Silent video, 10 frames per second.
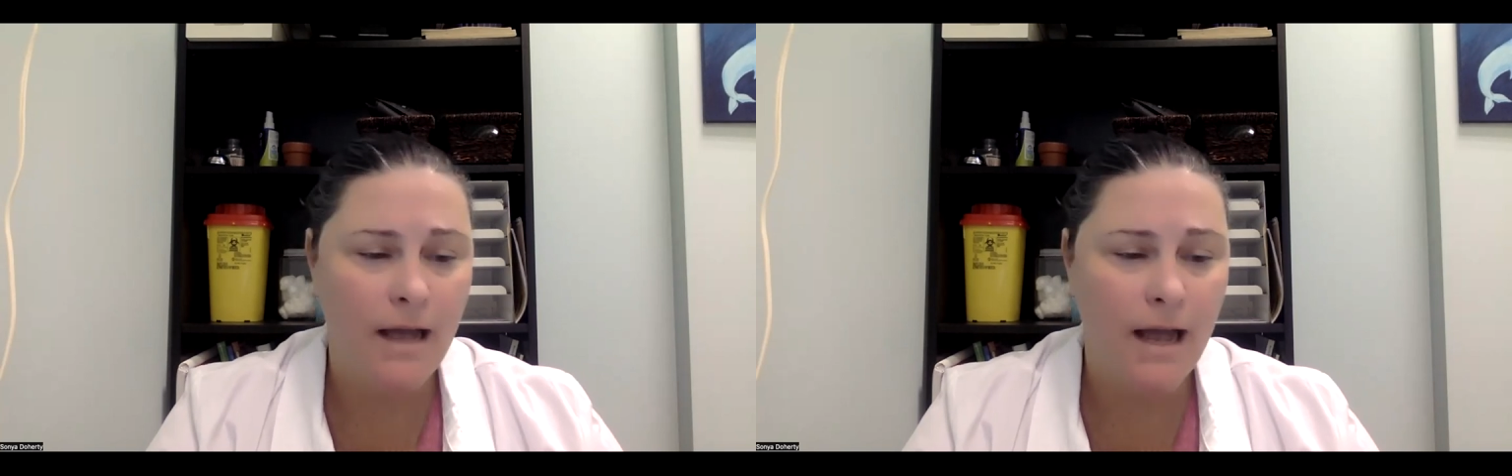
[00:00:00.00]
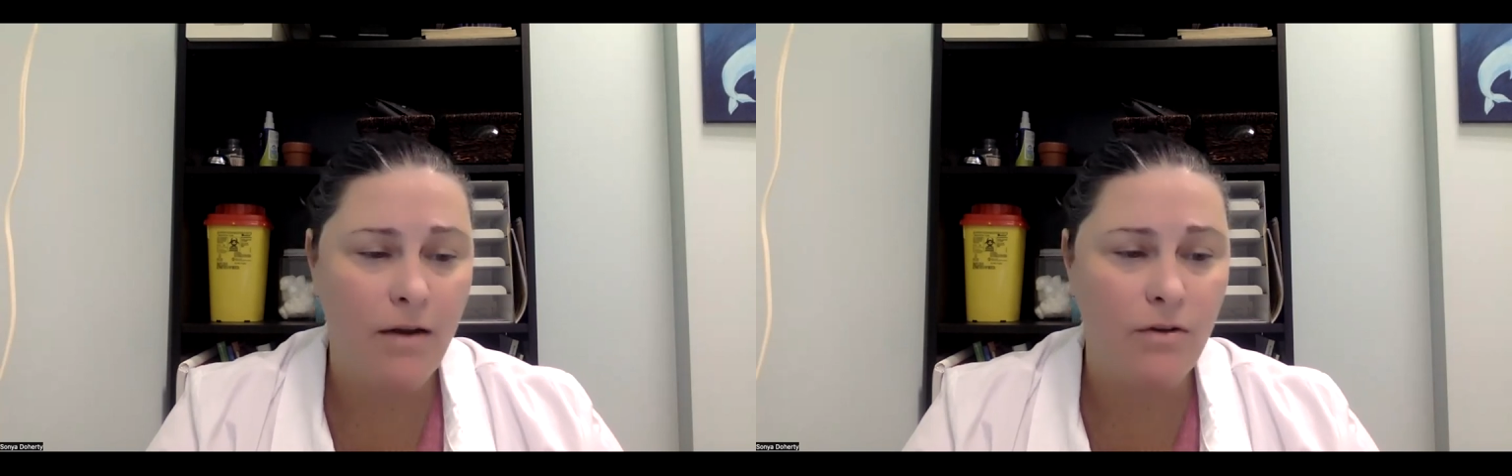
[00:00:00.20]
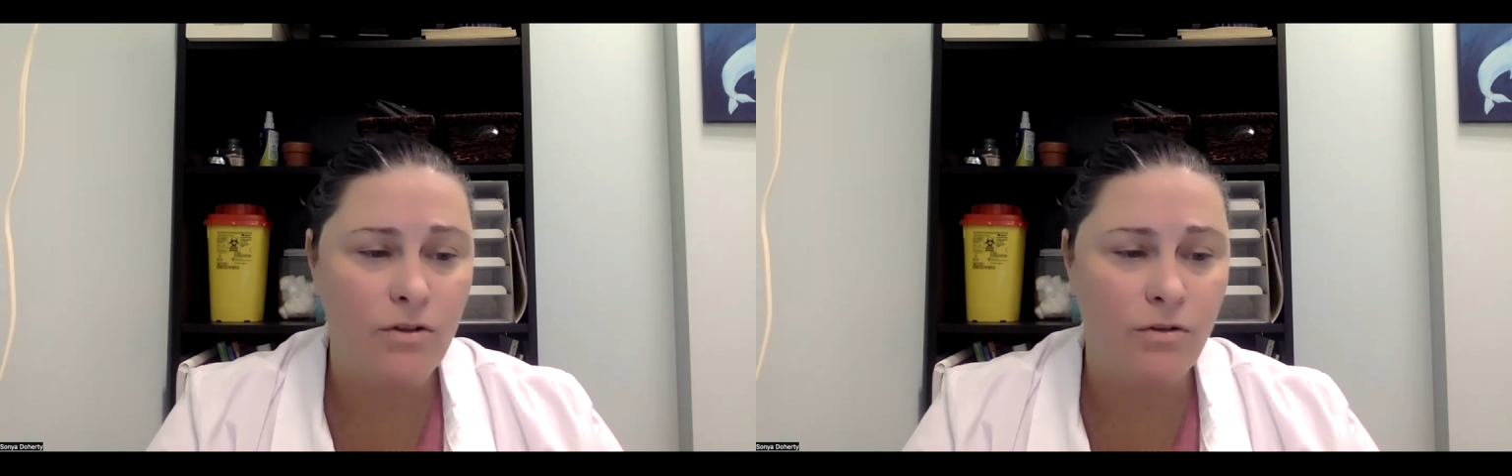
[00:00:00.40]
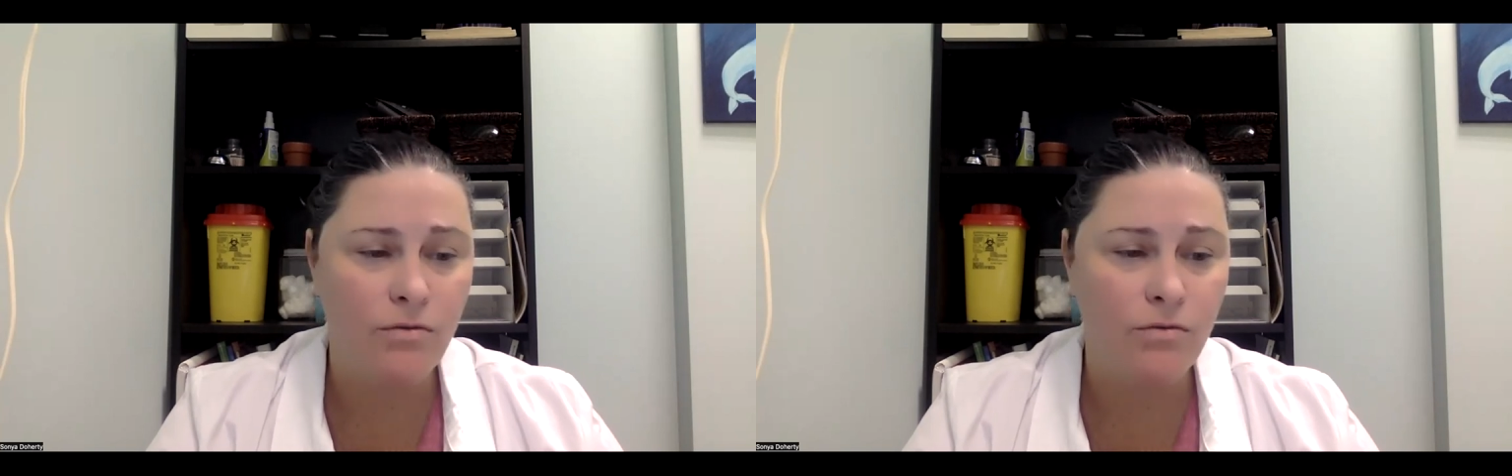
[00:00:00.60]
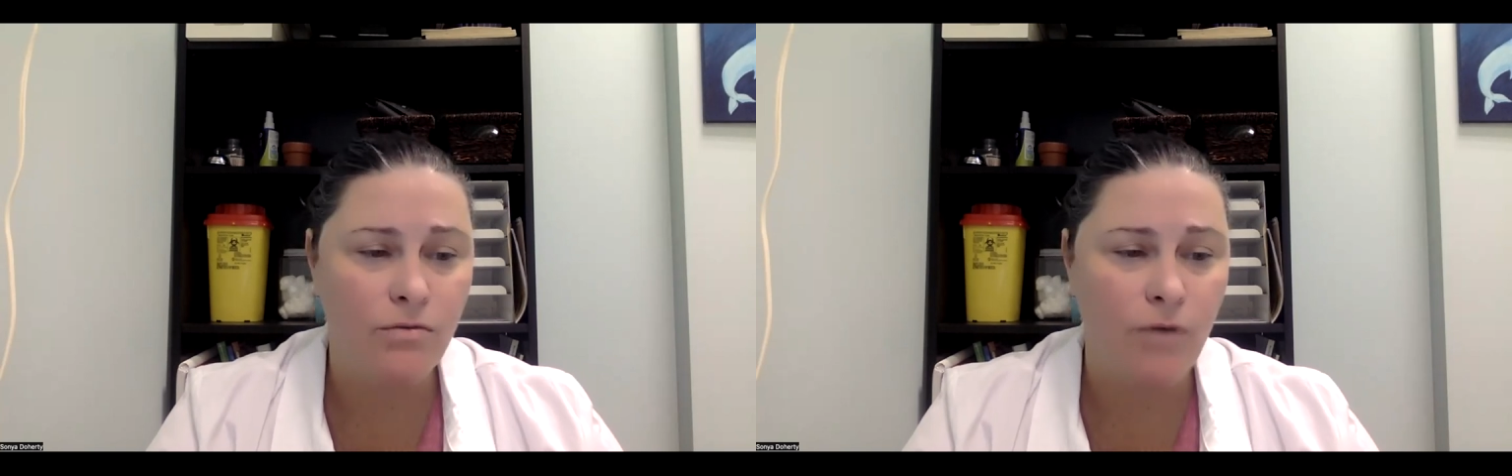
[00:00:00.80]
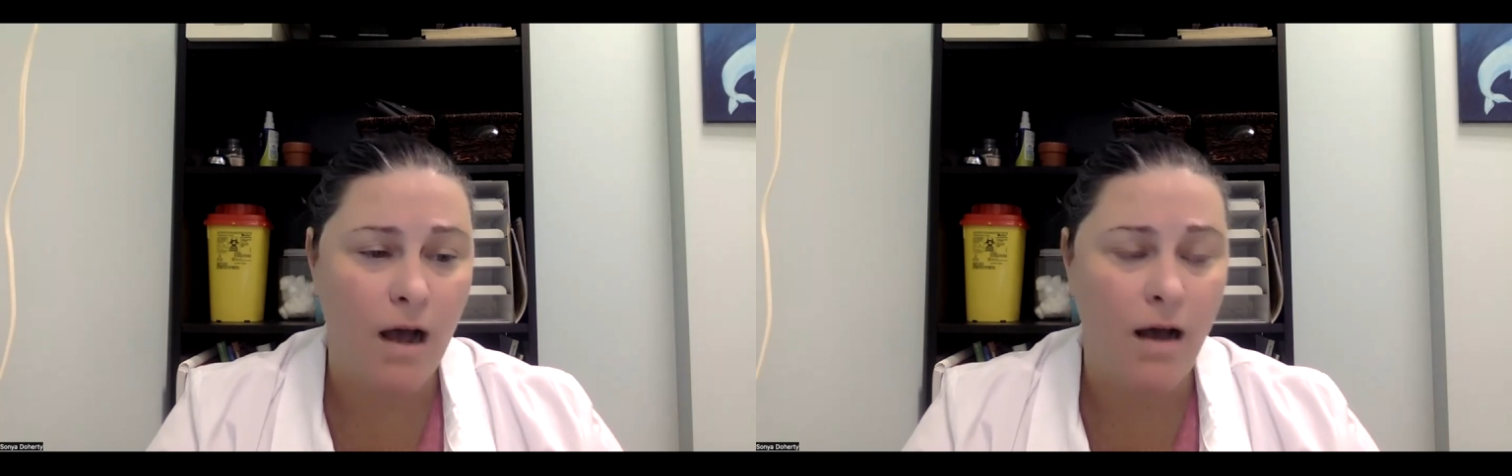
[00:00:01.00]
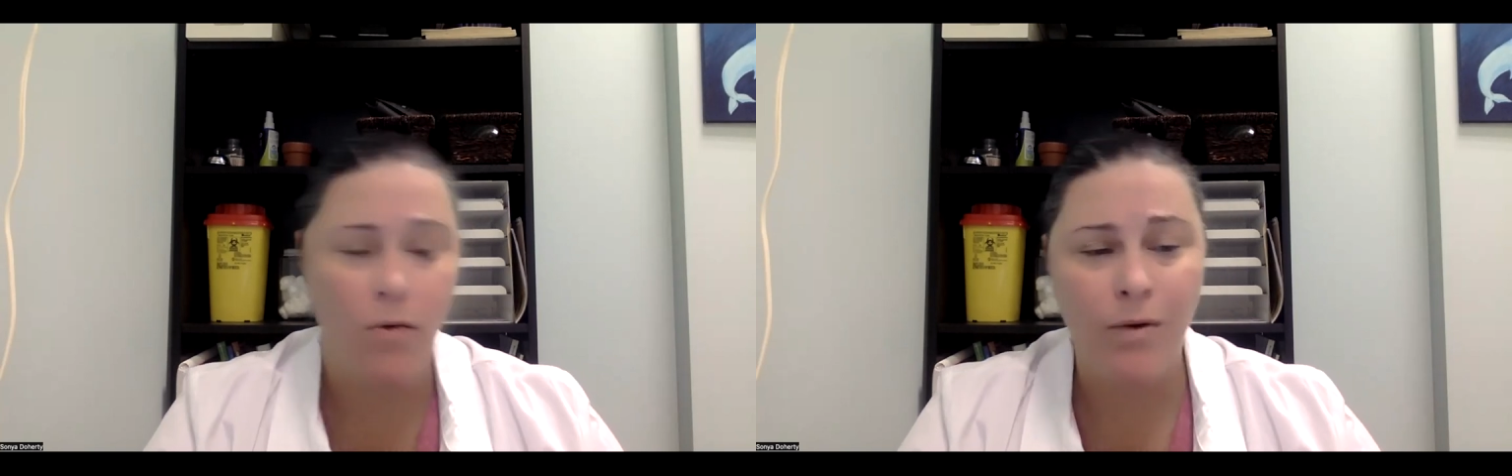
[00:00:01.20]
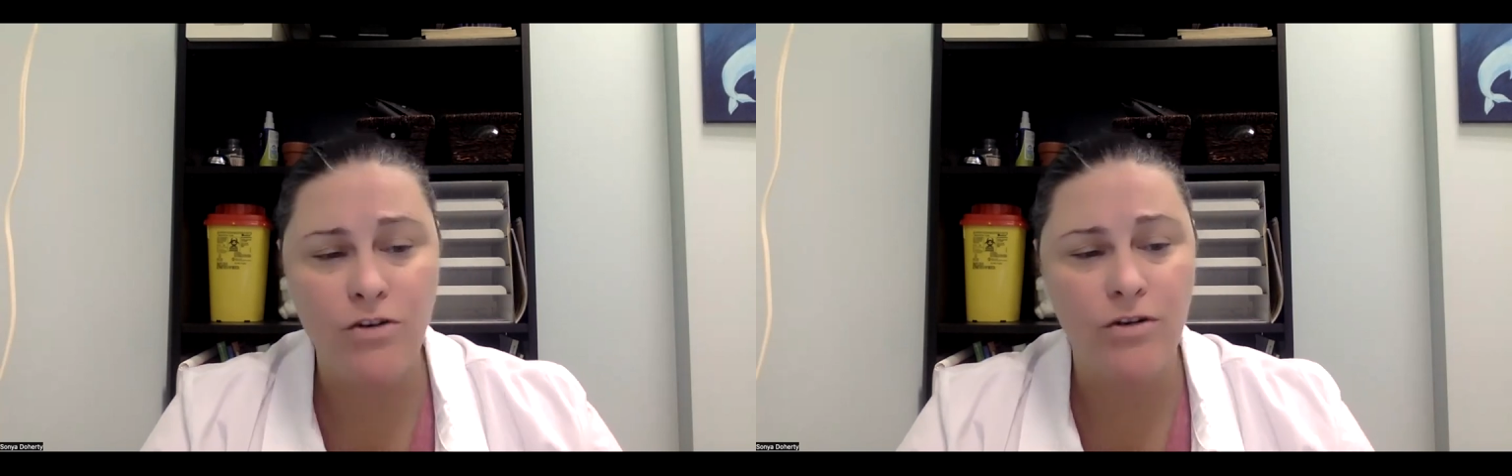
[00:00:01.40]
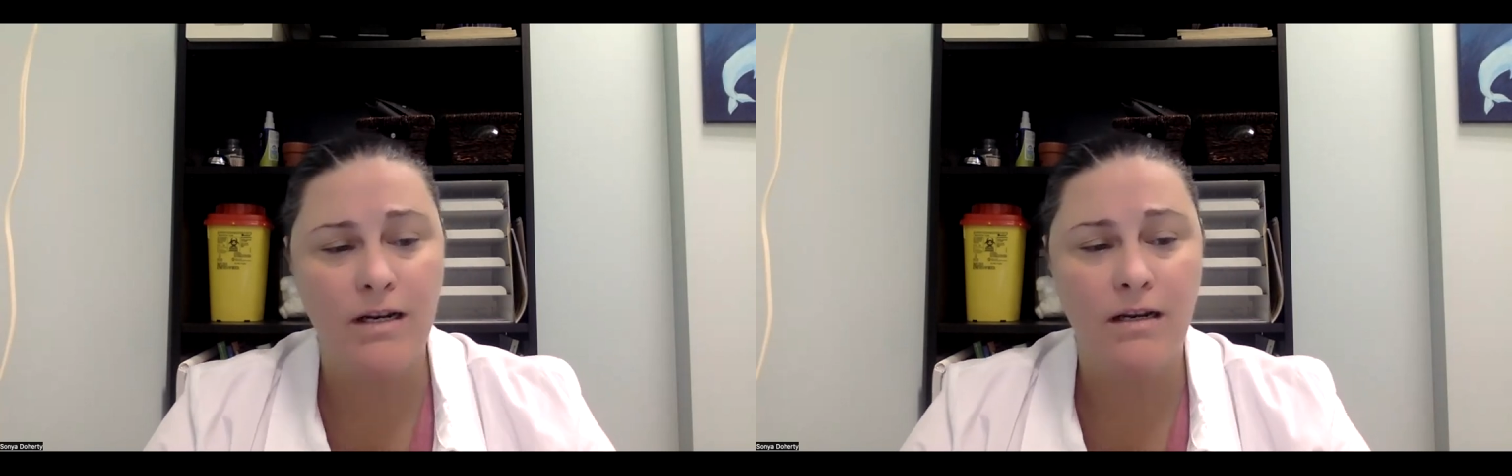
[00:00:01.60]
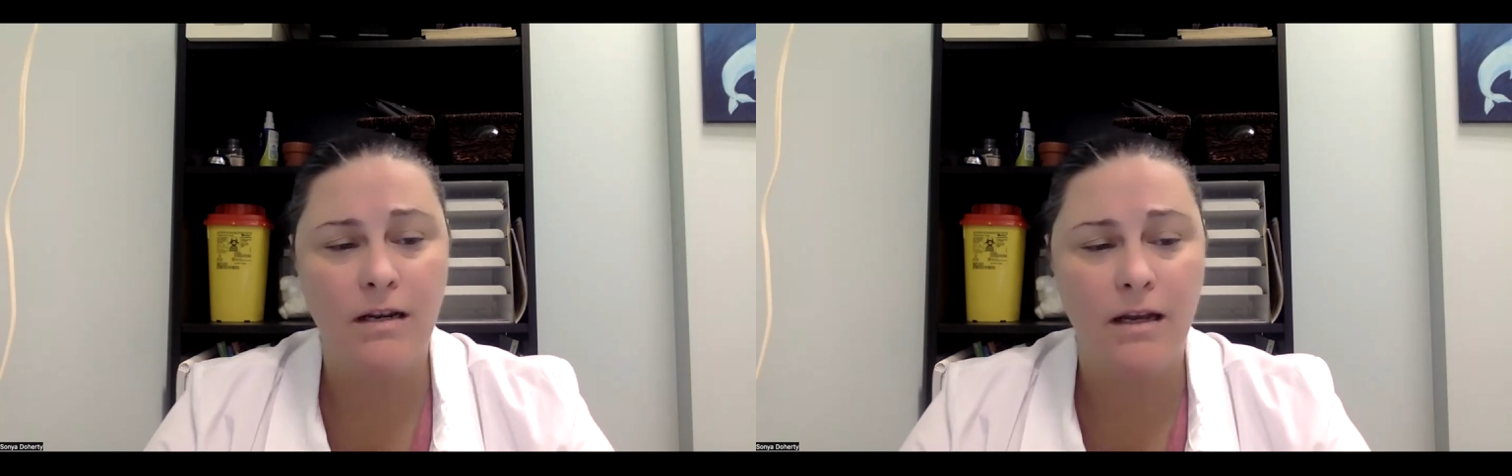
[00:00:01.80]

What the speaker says: and also when treated,